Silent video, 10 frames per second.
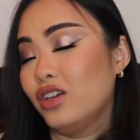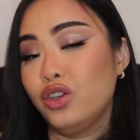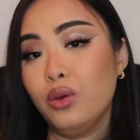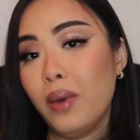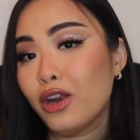
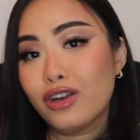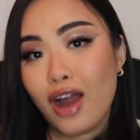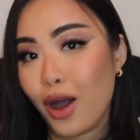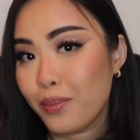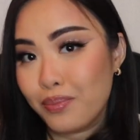you better
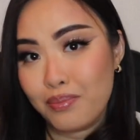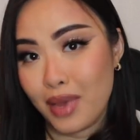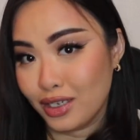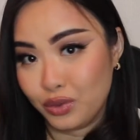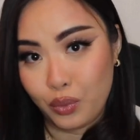not
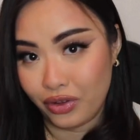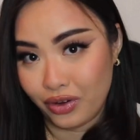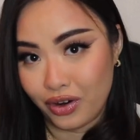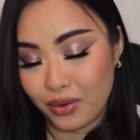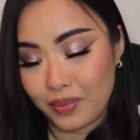mess with
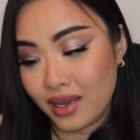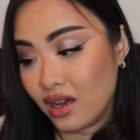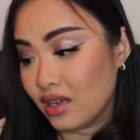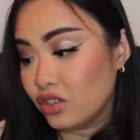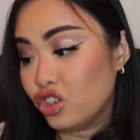her
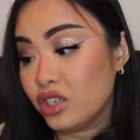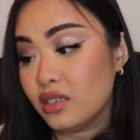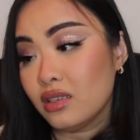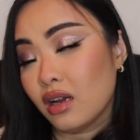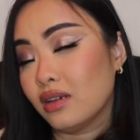because
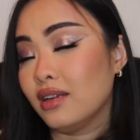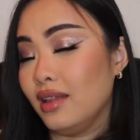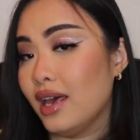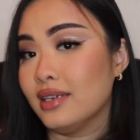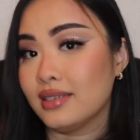she's not
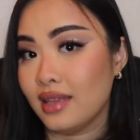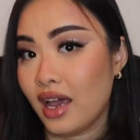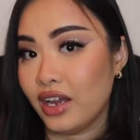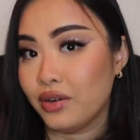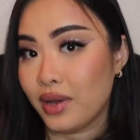gonna let us
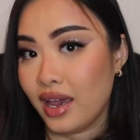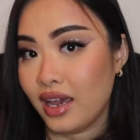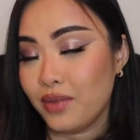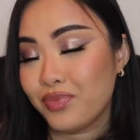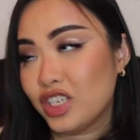lie,
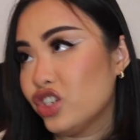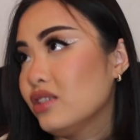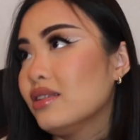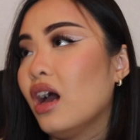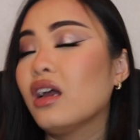okay?
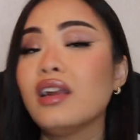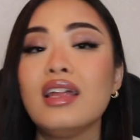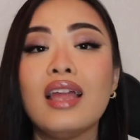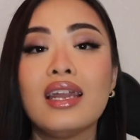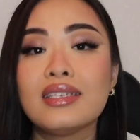She's not
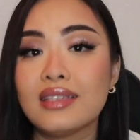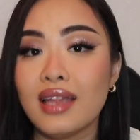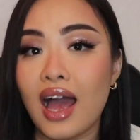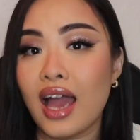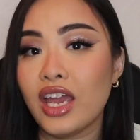gonna let us
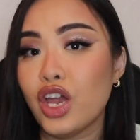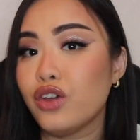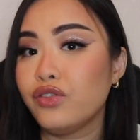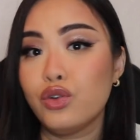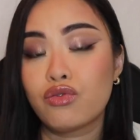lie.
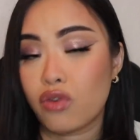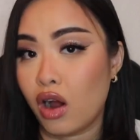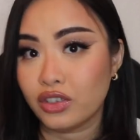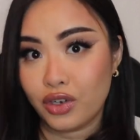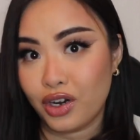If you
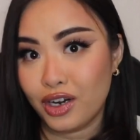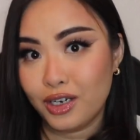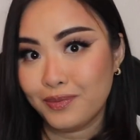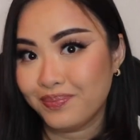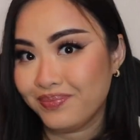cross her,